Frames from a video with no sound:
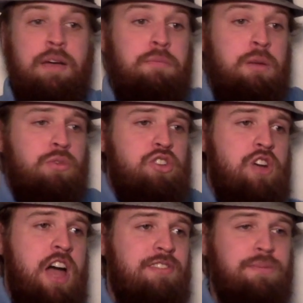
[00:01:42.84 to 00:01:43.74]
People were
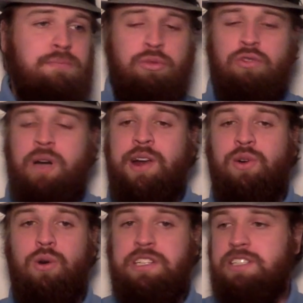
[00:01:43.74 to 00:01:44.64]
driving. People were riding
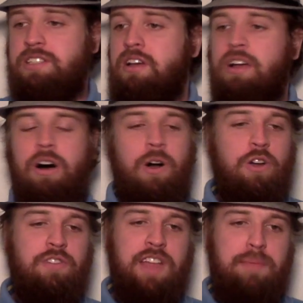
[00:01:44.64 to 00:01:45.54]
horses all
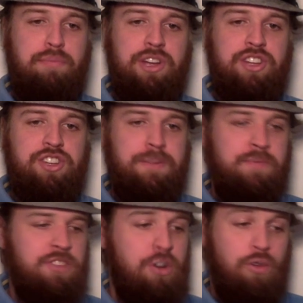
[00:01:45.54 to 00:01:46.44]
over that bridge.
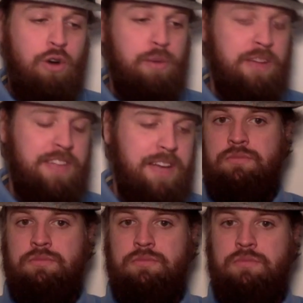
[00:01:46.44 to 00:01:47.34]
Don't quote me on that.
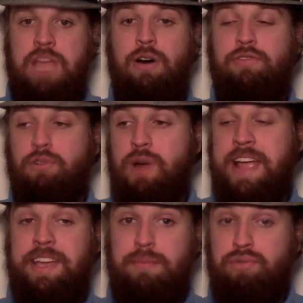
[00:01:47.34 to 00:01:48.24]
Now, if we're
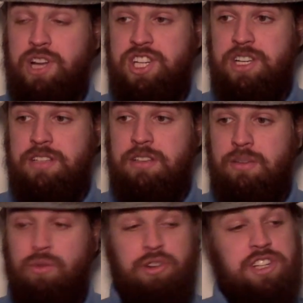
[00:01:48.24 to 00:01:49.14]
ranking bridges,
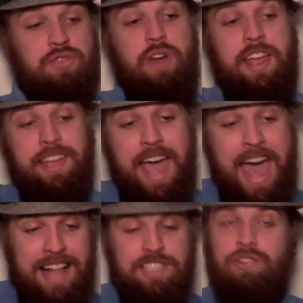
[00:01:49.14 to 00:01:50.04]
we were just ranking
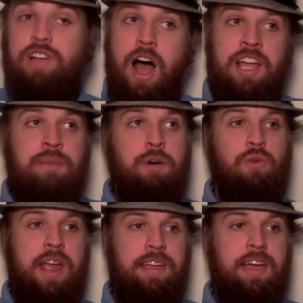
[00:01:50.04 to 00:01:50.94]
hats or talking about
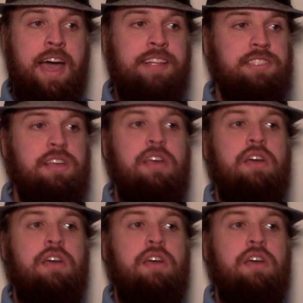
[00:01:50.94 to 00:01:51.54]
ranking hats.